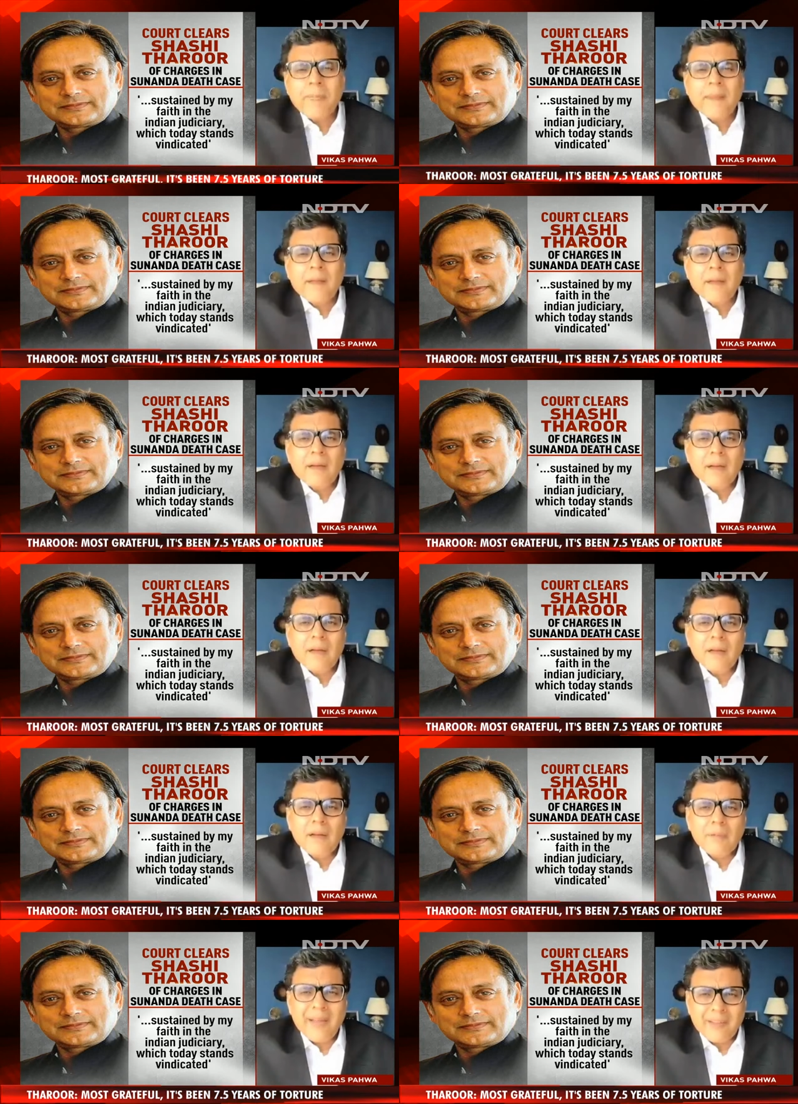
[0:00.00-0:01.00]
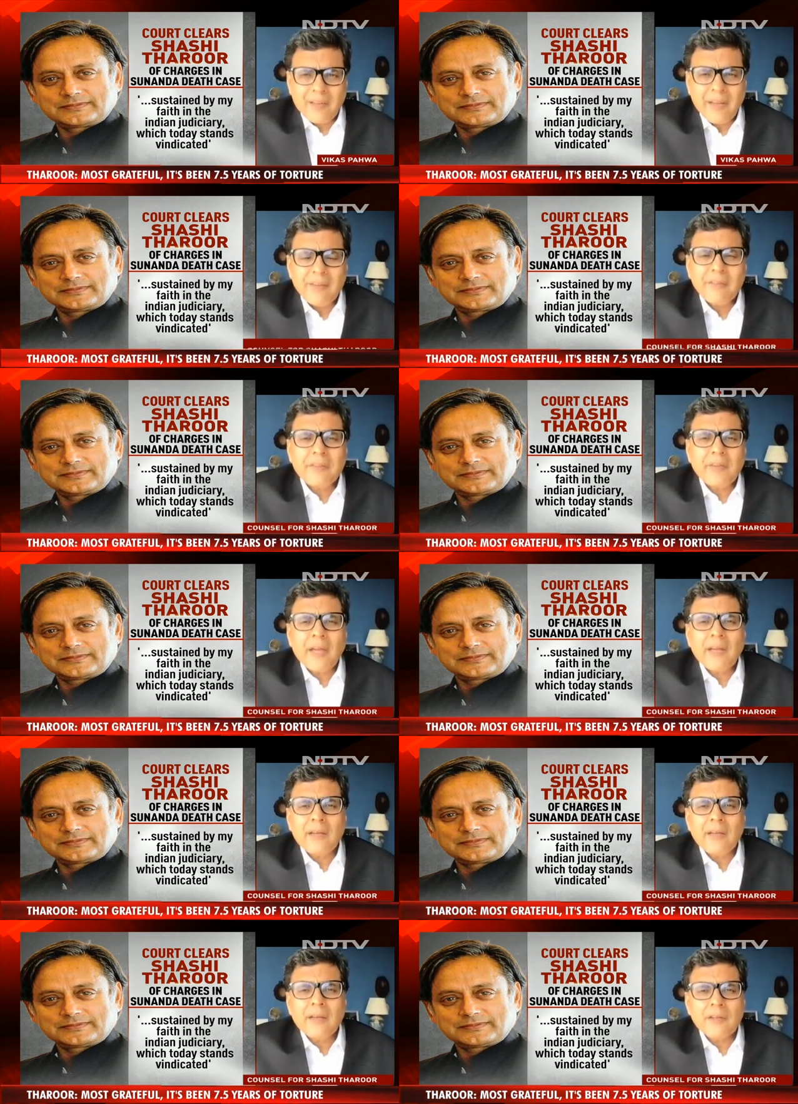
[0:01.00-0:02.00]
Speaker 1: uh, at length
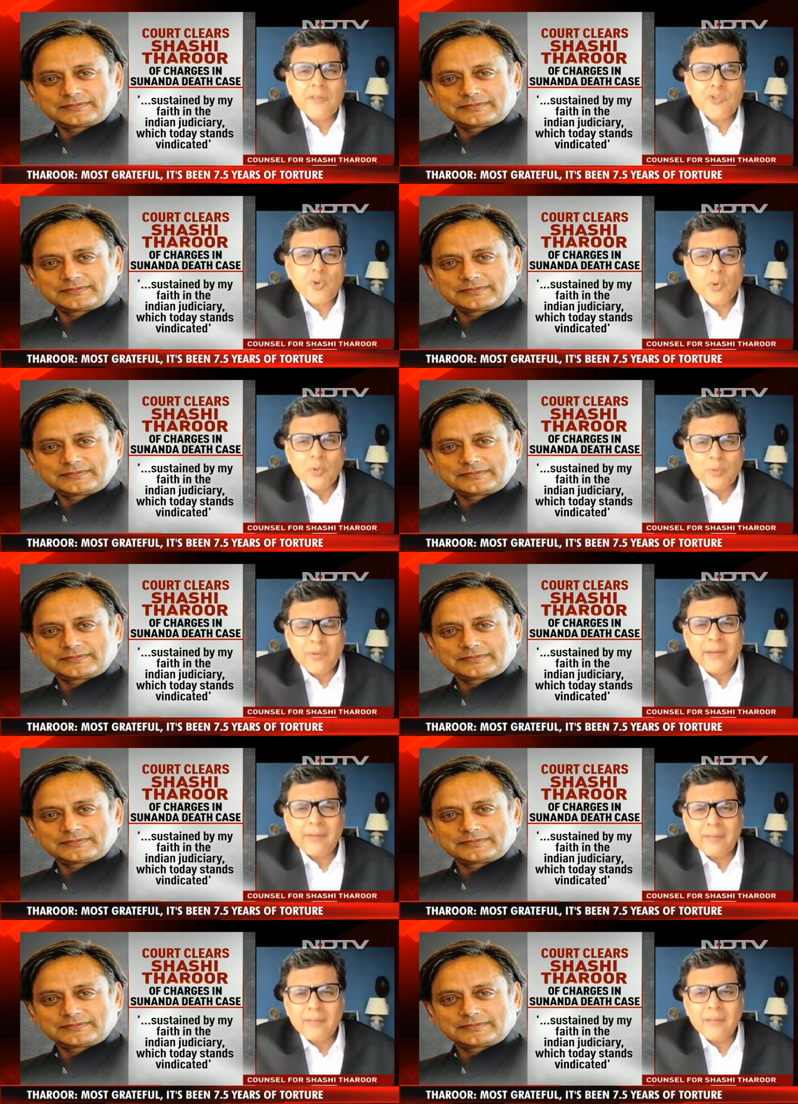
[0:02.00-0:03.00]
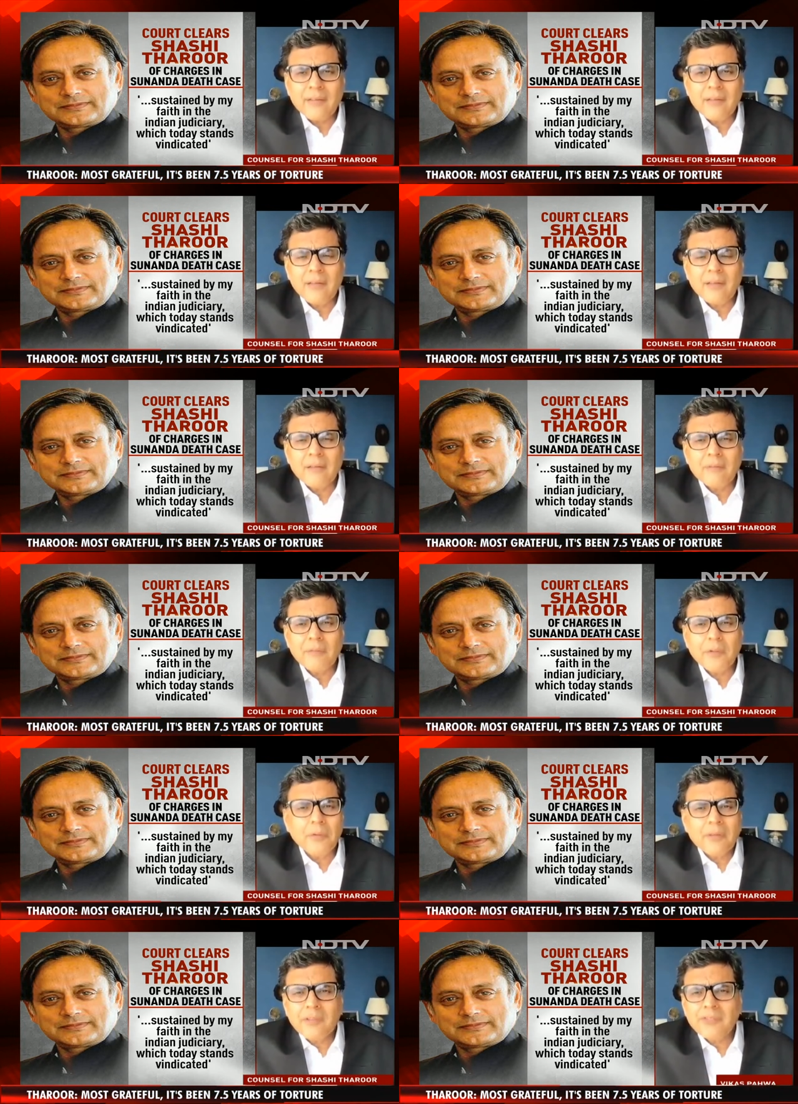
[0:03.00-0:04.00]
and uh, show that uh,
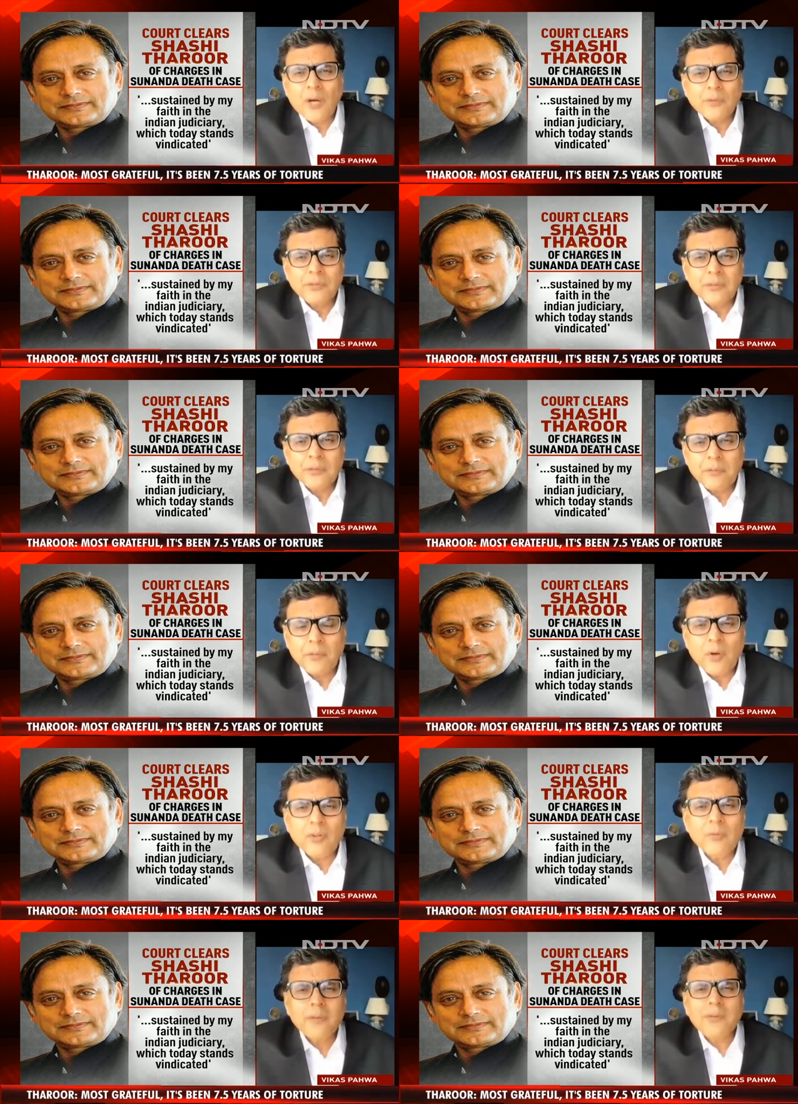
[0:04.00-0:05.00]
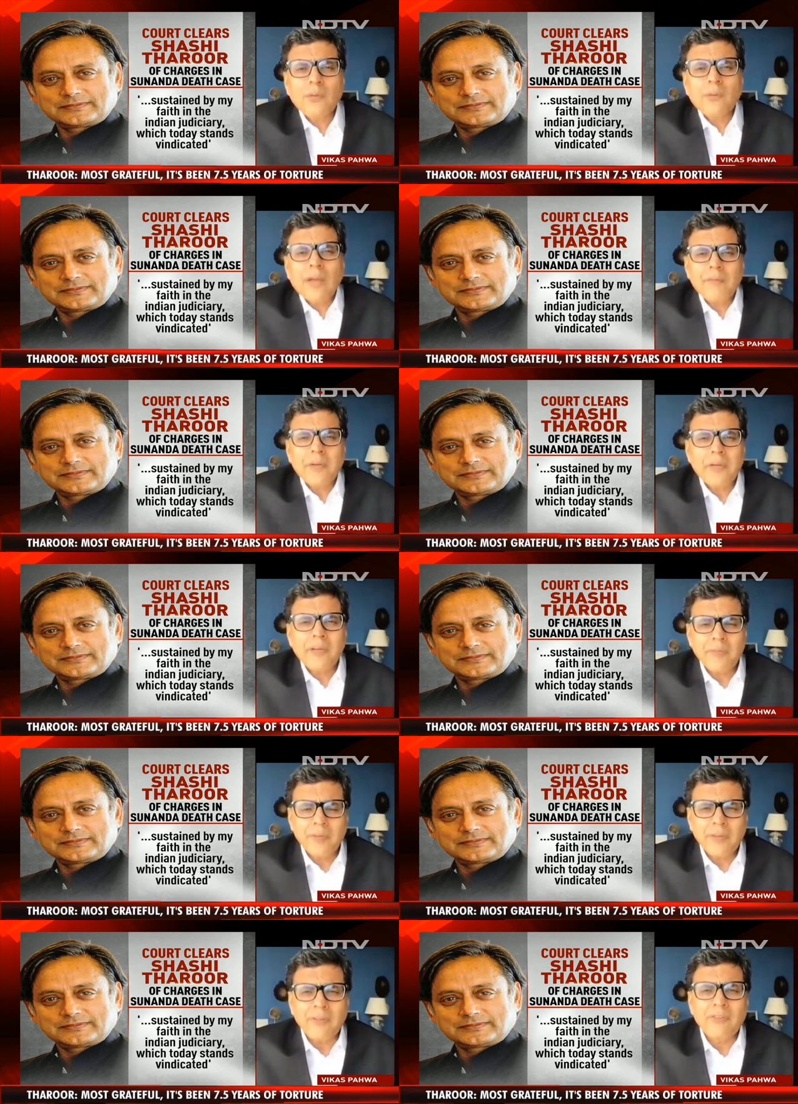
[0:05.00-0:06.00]
you know these thousands of documents don't have any
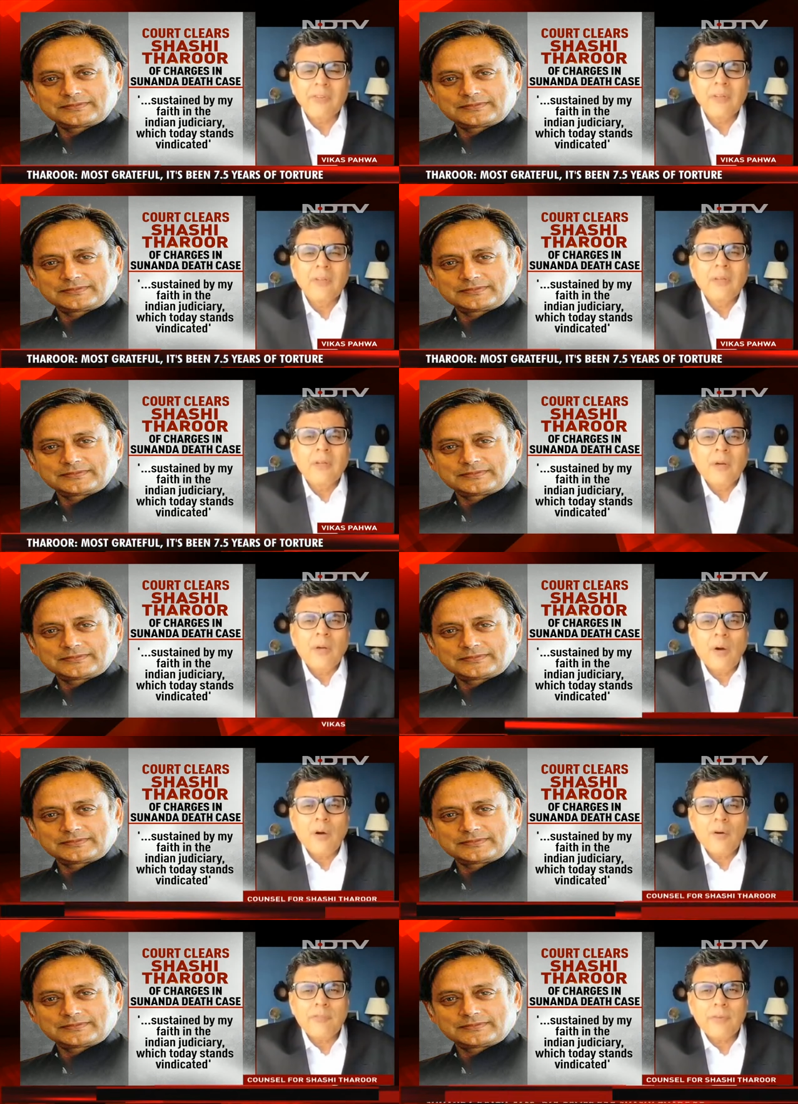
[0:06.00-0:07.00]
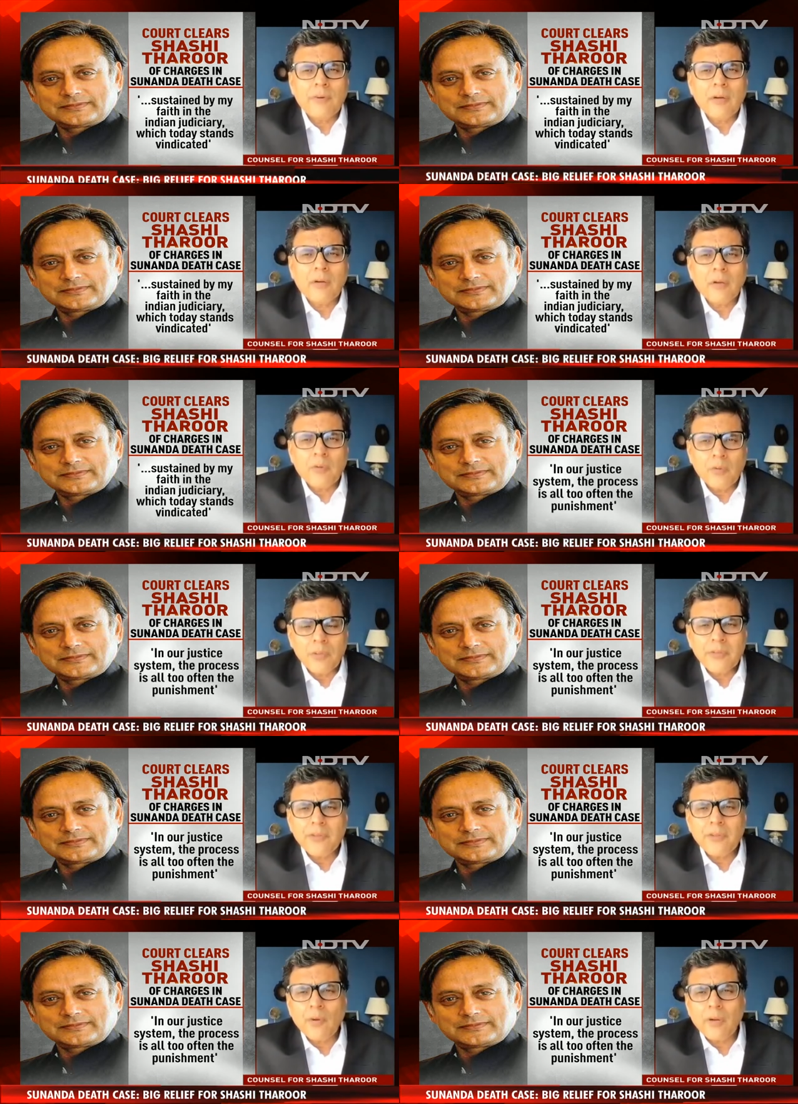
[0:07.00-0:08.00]
evidence of uh,
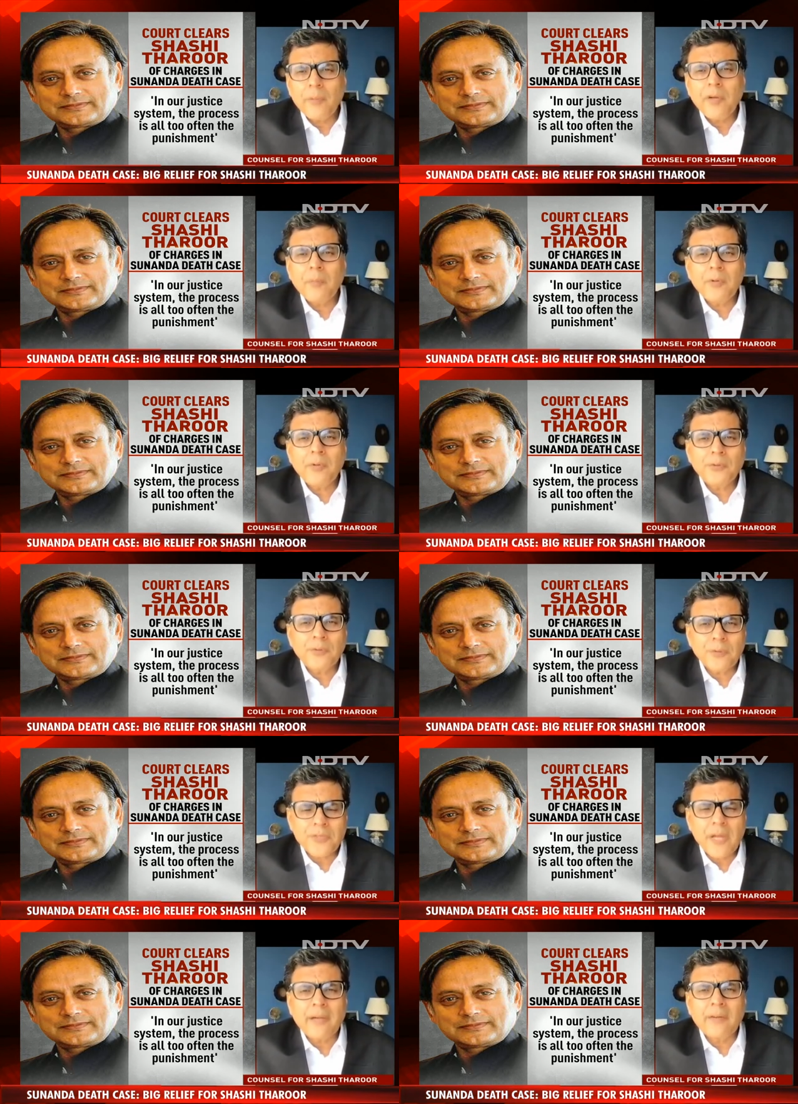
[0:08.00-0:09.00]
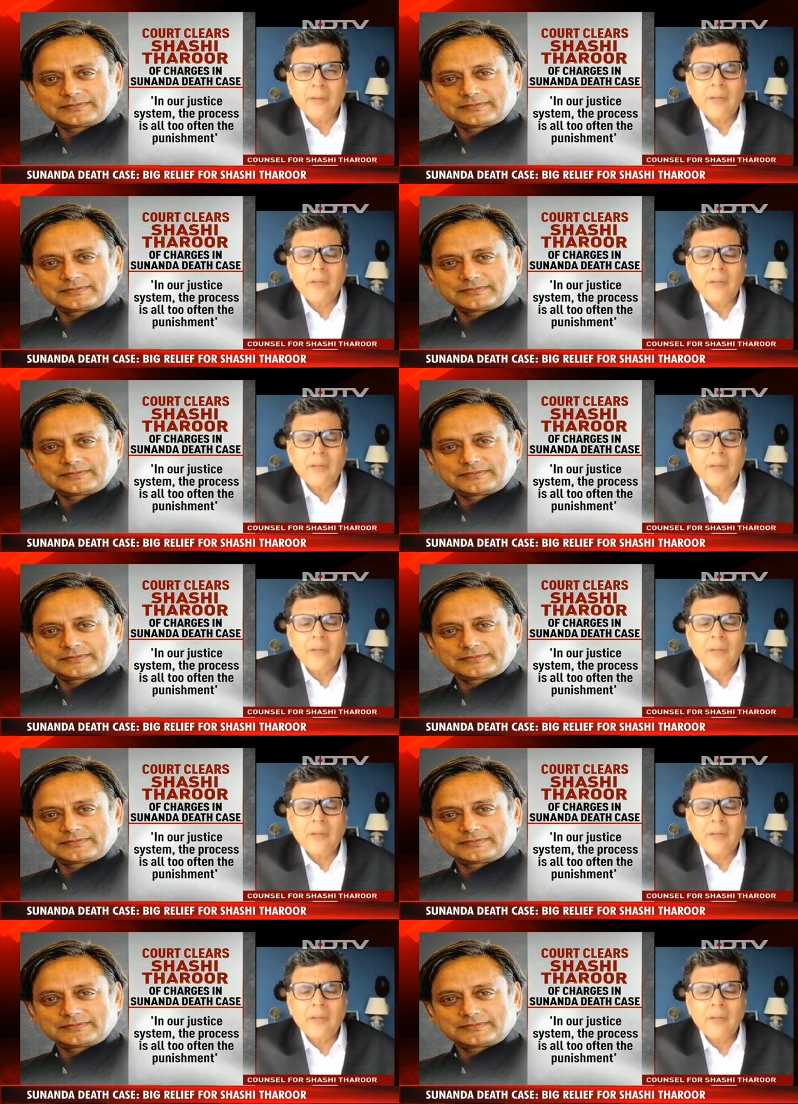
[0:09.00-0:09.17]
cruelty or abetment to suicide.